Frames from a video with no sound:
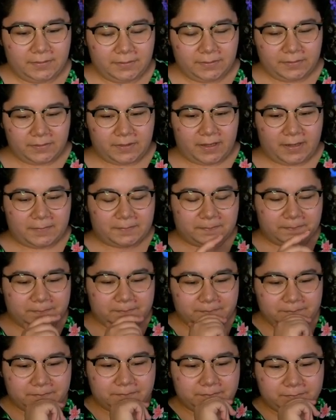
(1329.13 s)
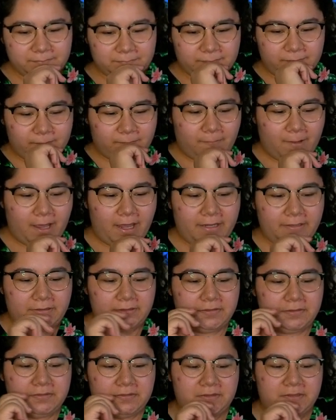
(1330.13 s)
Okay.
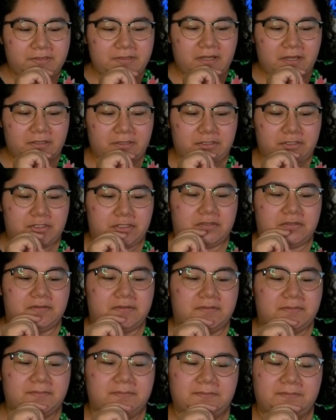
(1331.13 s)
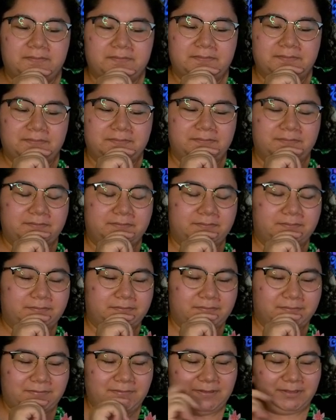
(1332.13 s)
Final deduction.
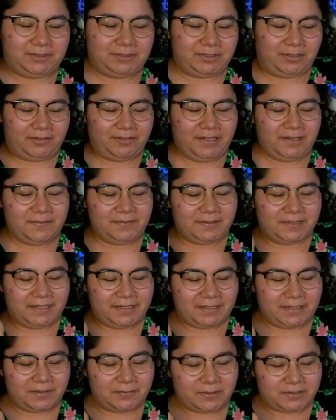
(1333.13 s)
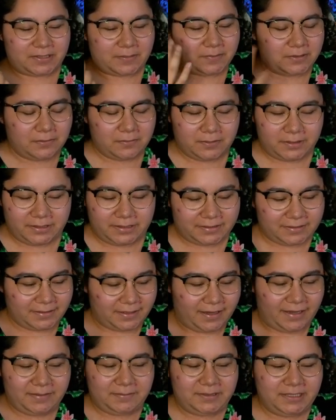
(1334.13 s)
Sorry I'm late. I overslept. Don't worry.
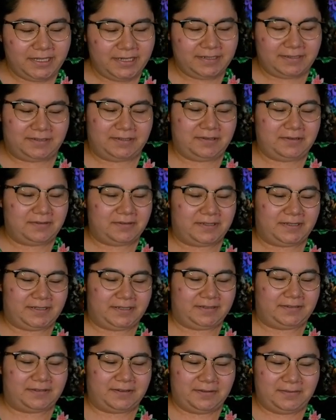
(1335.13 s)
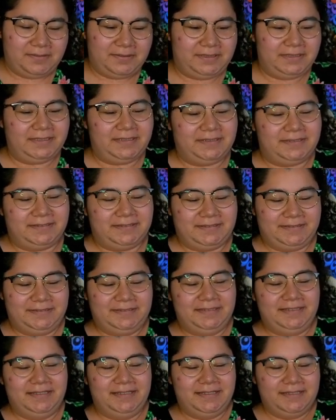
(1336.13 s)
I'm late too, honey. Don't worry.
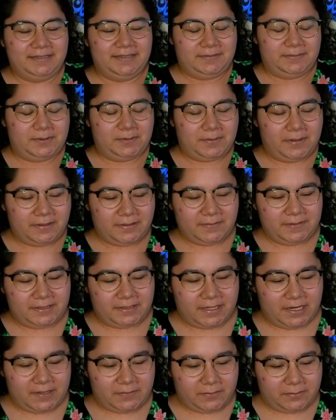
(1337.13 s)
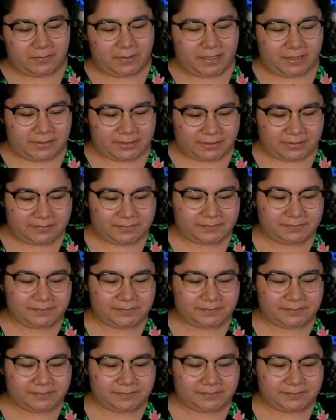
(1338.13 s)
But welcome in. Thank you for watching.